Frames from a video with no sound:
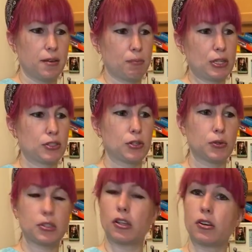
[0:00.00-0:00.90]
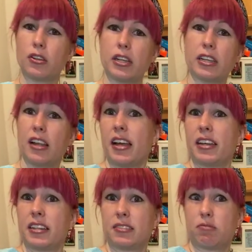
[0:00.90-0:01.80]
Pistou is literally like
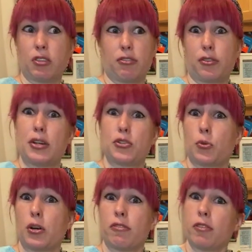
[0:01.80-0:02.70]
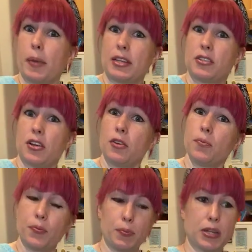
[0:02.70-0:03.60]
the French word for pesto.
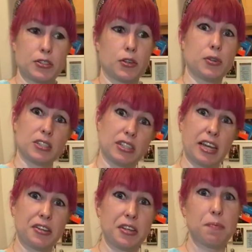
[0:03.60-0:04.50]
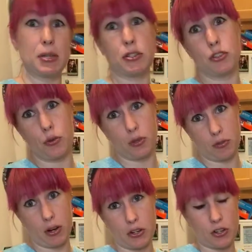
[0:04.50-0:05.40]
Pesto is Italian, pistou is
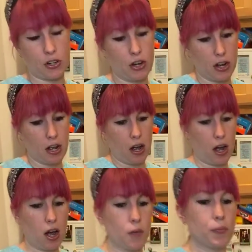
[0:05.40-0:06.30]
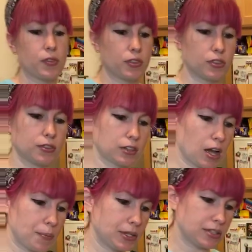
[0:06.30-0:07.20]
French. A
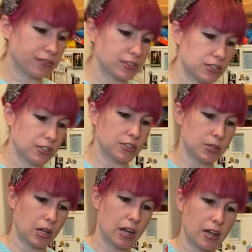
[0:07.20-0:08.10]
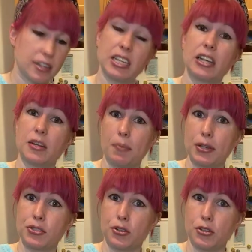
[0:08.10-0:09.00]
couple of differences. Italian
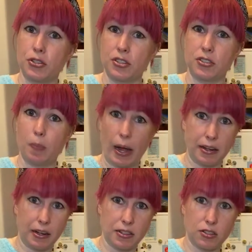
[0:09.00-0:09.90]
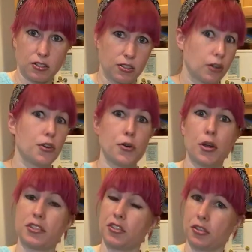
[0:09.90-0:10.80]
pesto uses pine nuts. There are no
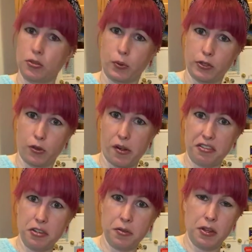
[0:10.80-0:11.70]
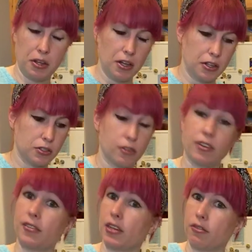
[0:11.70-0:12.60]
nuts in this whatsoever. So if you
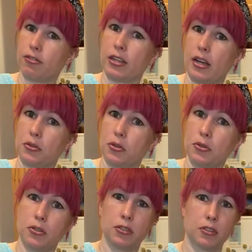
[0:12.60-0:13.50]
have a nut-free household,